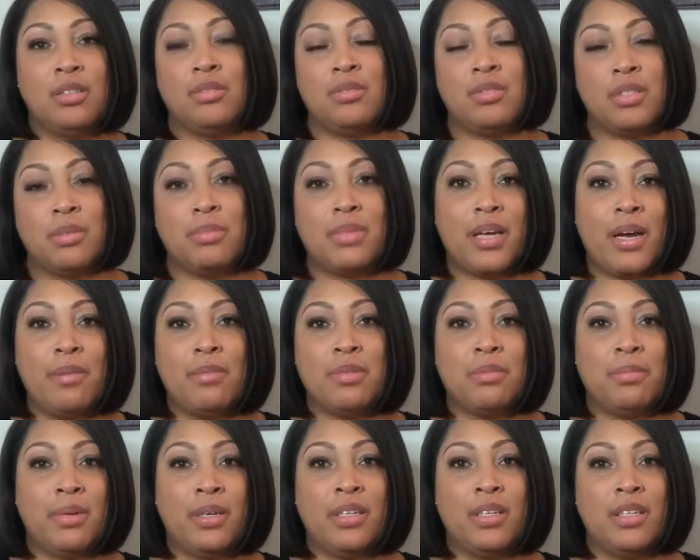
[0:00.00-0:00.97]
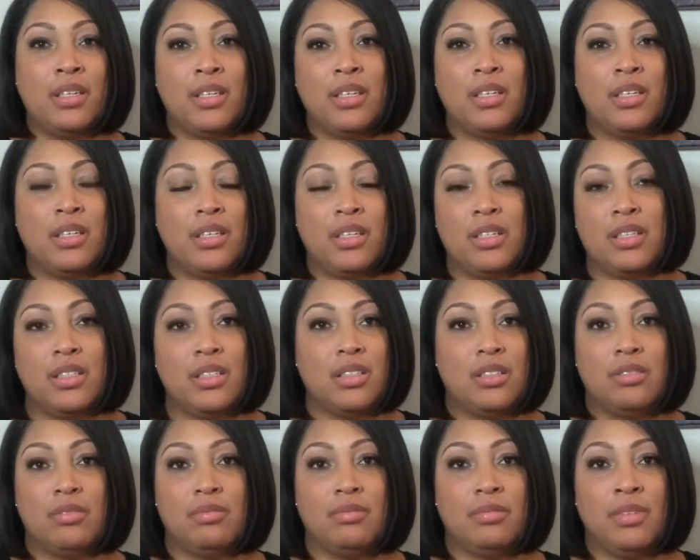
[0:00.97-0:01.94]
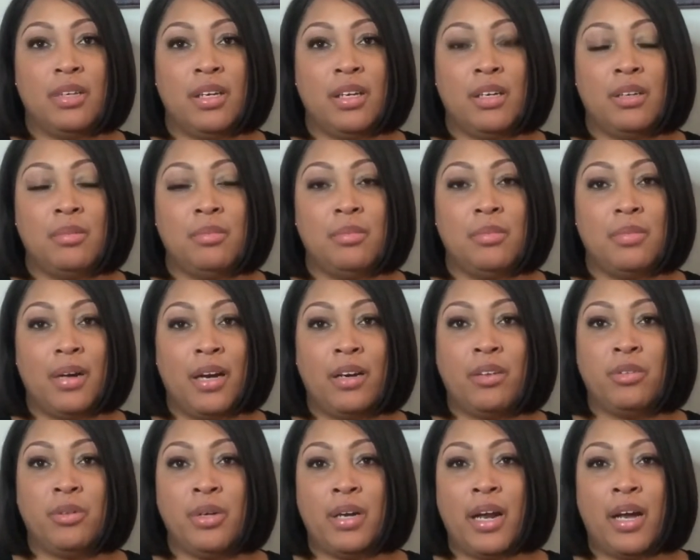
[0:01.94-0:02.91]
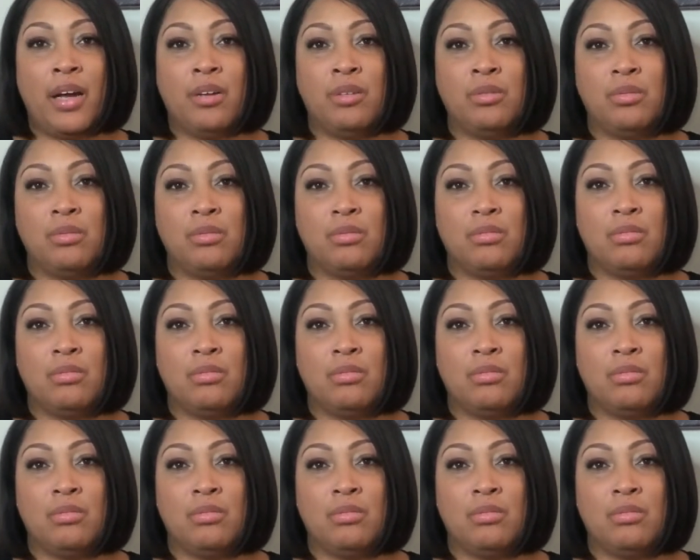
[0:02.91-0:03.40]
sometimes, but I grew it out.